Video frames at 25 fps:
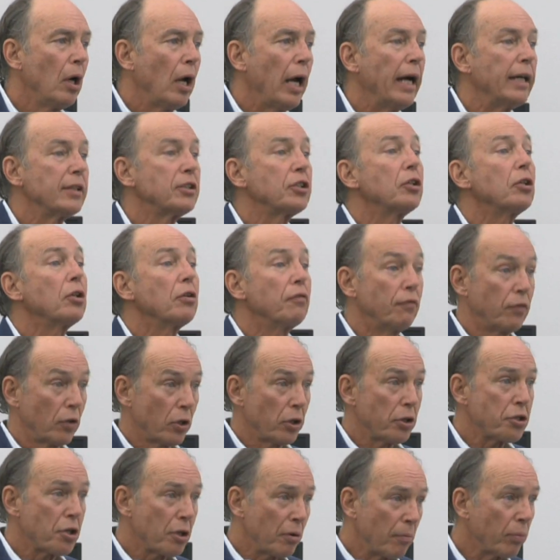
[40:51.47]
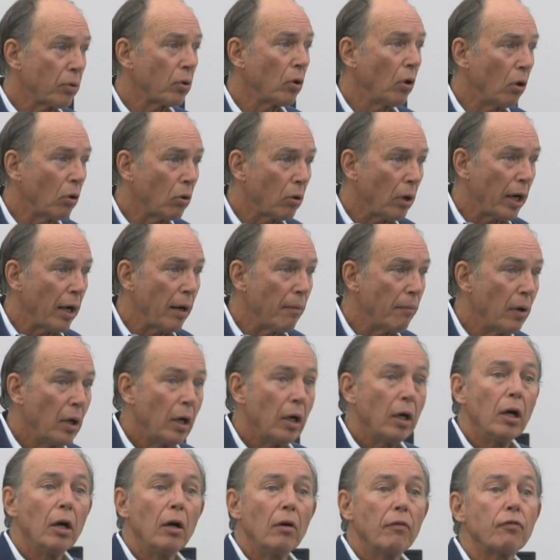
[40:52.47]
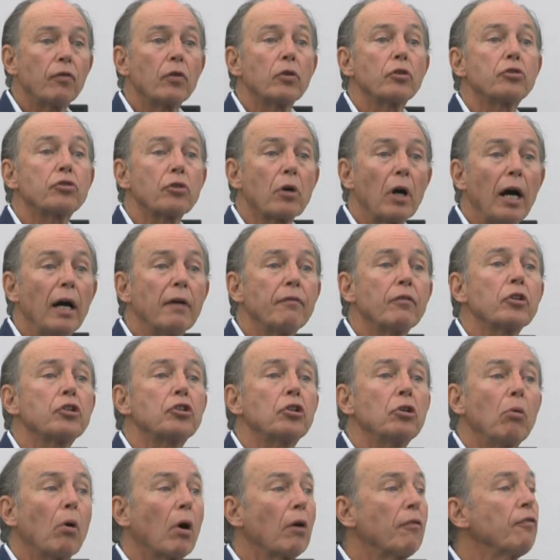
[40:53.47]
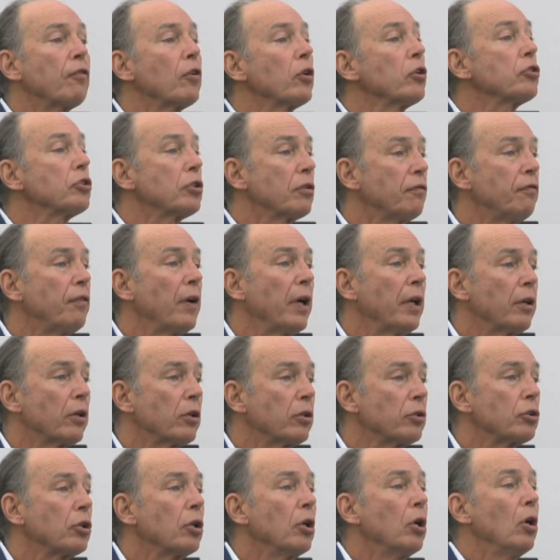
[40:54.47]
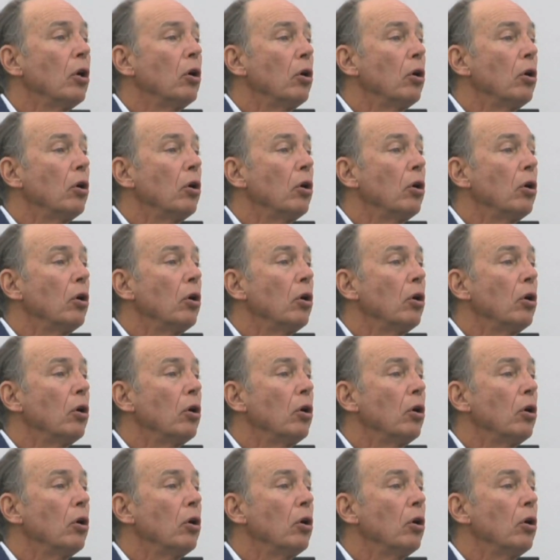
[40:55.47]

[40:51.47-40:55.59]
as a diversion program for drivers who are first offenders